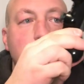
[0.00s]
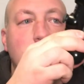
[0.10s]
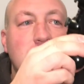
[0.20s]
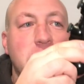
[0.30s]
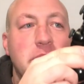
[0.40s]

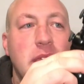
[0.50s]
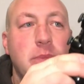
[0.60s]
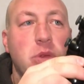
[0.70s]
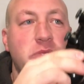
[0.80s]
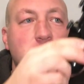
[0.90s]
I get the
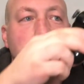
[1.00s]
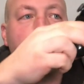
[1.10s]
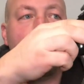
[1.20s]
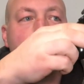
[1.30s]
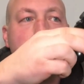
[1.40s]
same sort of
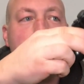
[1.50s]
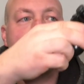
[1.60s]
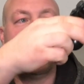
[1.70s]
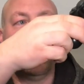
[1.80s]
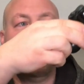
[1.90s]
response. He's
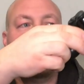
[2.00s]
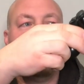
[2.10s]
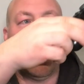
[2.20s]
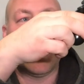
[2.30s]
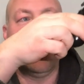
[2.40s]

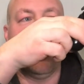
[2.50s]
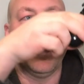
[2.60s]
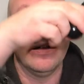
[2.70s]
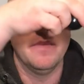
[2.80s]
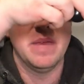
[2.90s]
backing off a
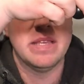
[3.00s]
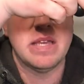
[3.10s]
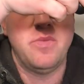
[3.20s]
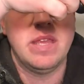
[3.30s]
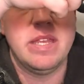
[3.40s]
little bit. It's like, what are you